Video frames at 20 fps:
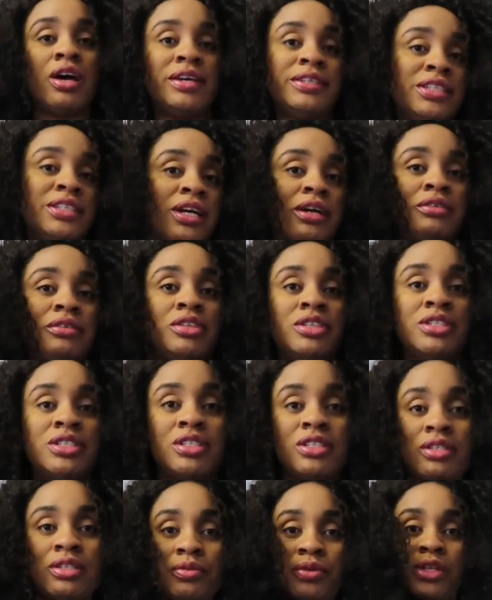And yeah,
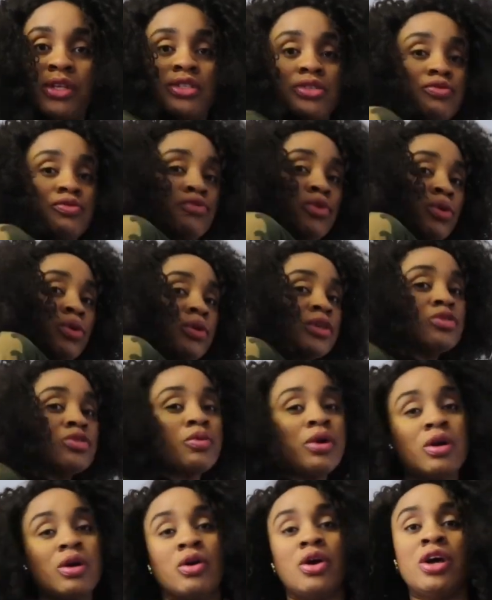this is a way to roll as
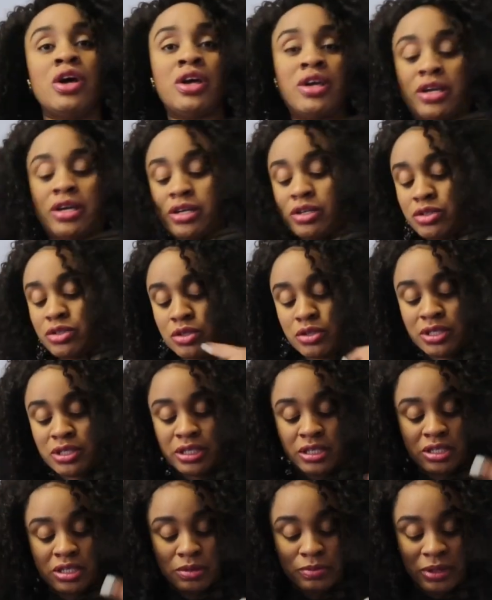well. You can also see
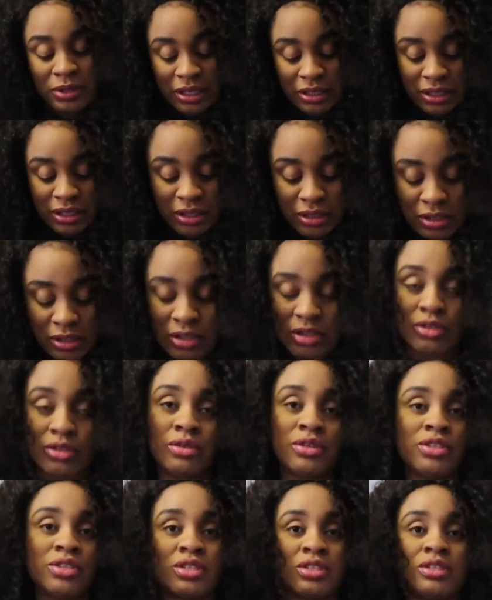there's black in it, so
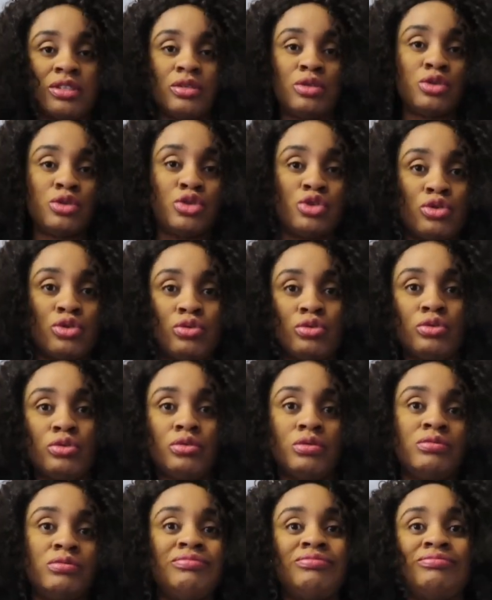it doesn't look
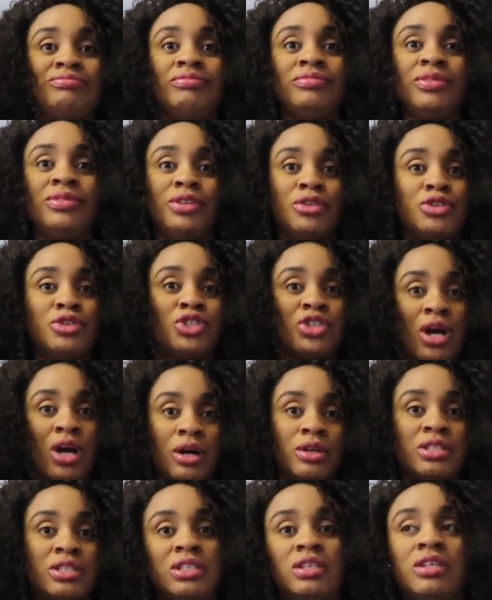too, you know,
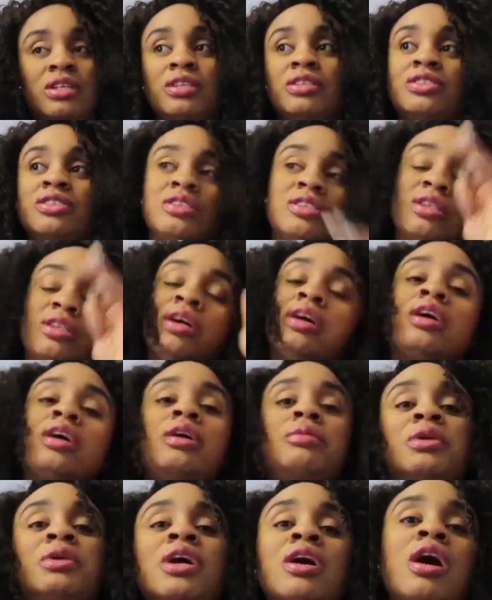shouting. It's just like
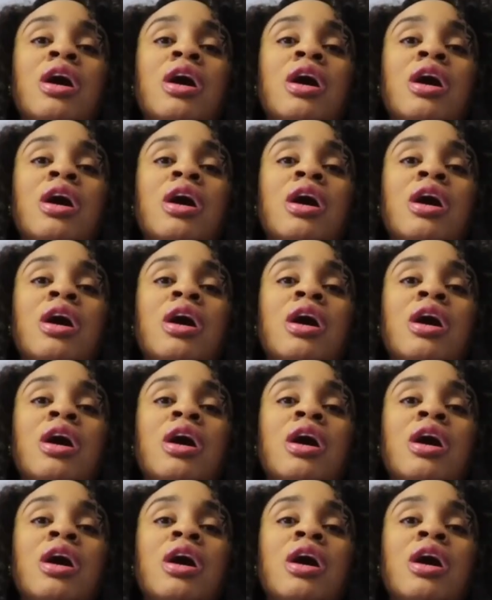a bit